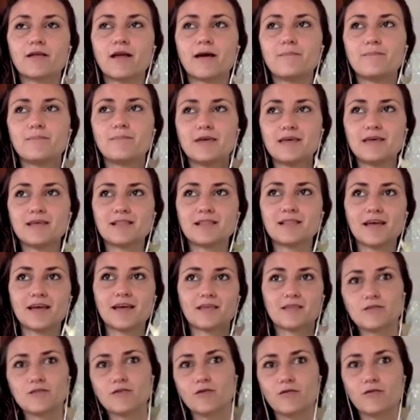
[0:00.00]
I'm being like
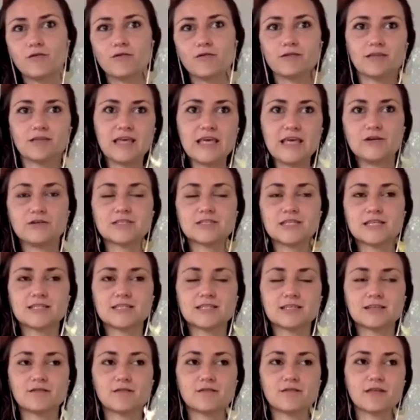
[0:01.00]
so
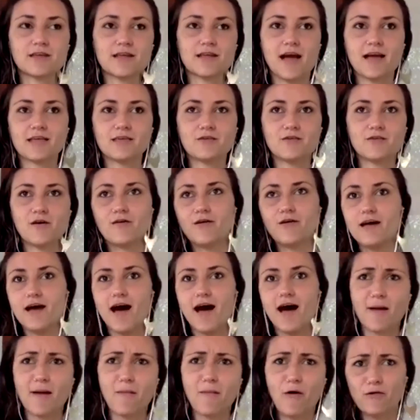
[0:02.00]
egotistical that,
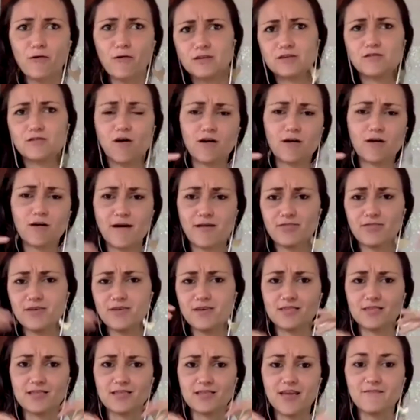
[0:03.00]
I'm only talking about
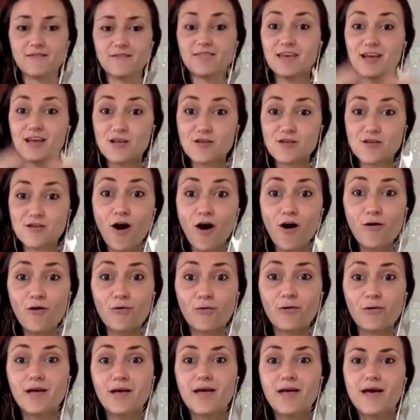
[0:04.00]
this and everything.
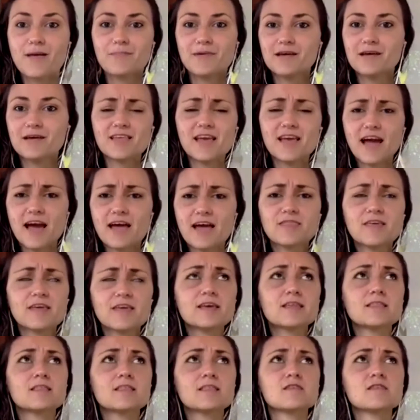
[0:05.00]
No, because I
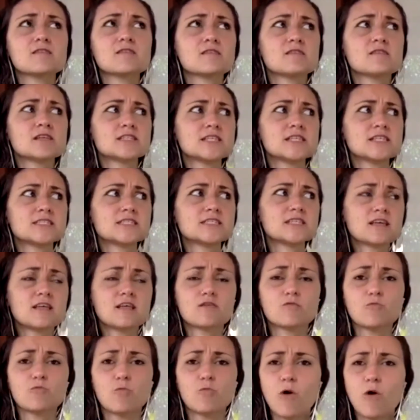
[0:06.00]
think the statistic
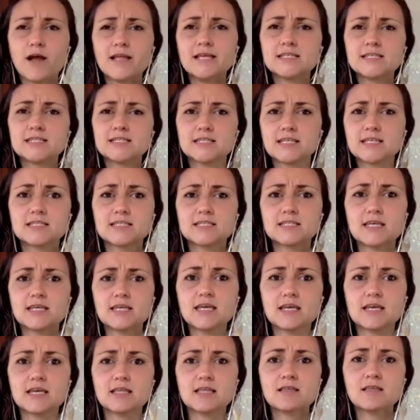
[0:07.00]
is 1 in
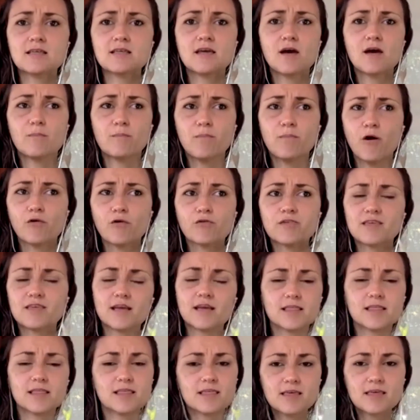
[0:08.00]
16 posts
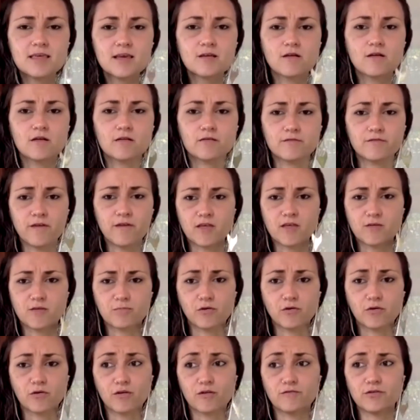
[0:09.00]
get seen on
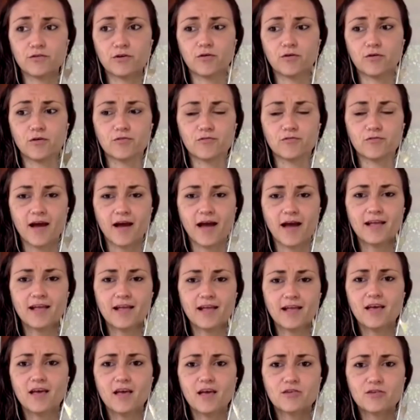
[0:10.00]
Facebook of yours, right?
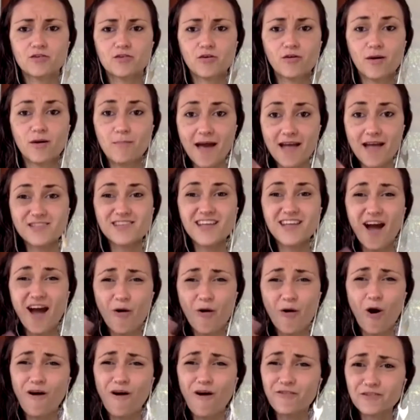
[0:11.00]
So imagine
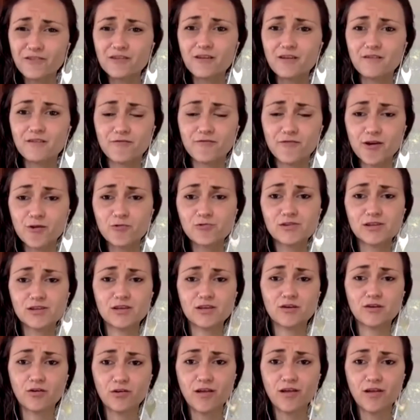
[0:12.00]
how often and frequently
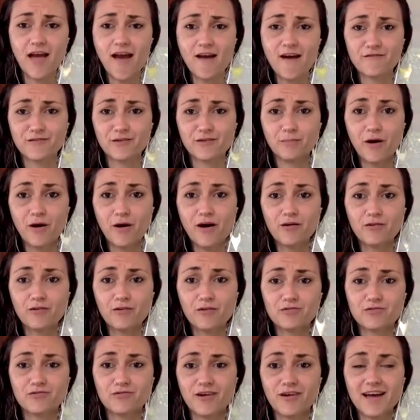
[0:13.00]
you're going to have to
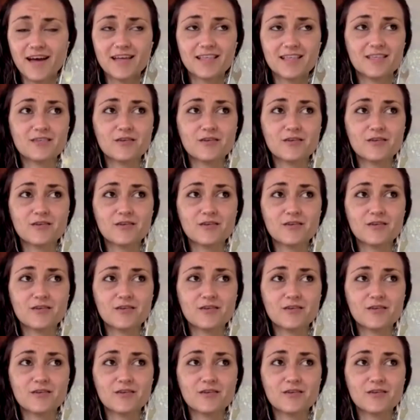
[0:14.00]
post, right?